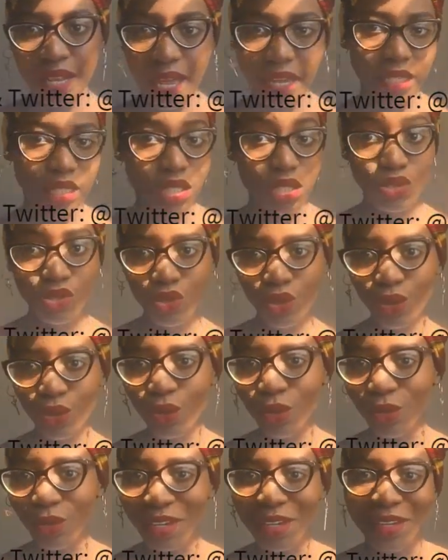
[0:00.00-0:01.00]
like it to
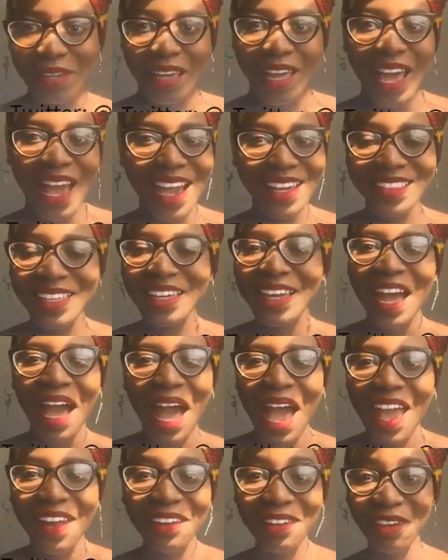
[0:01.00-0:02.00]
look. I think
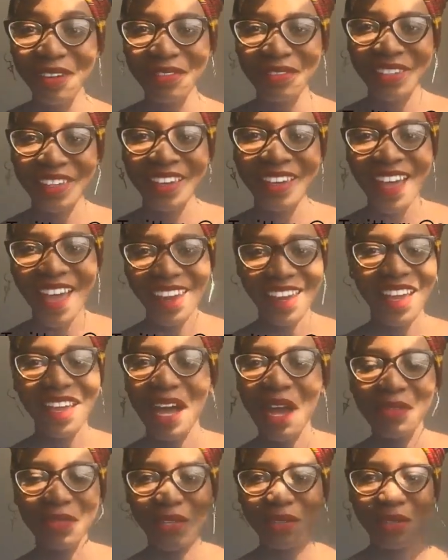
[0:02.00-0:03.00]
I love it. I like
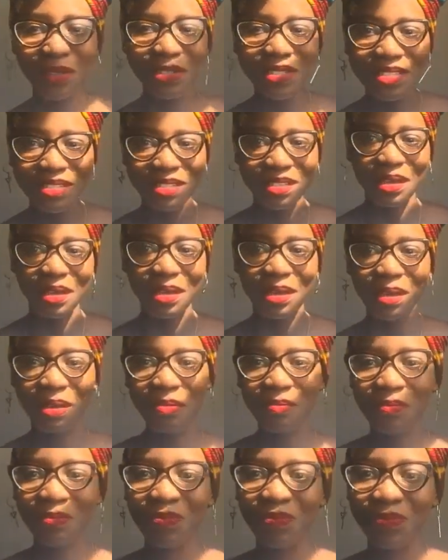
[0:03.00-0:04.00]
how it looks.
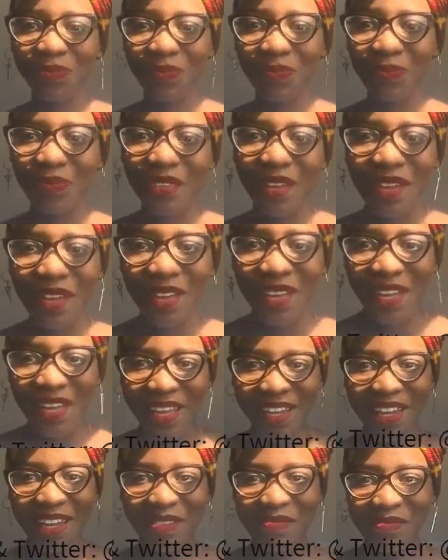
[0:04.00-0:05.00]

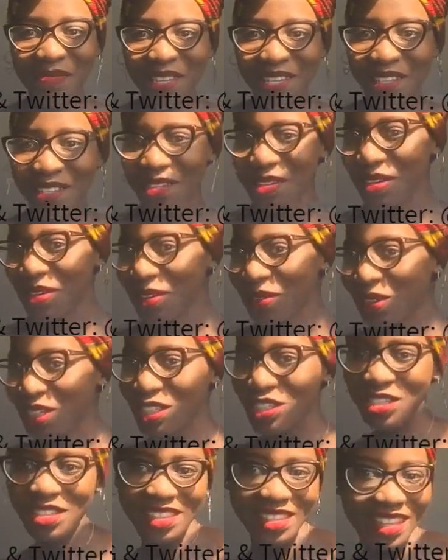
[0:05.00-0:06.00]
Let me know what you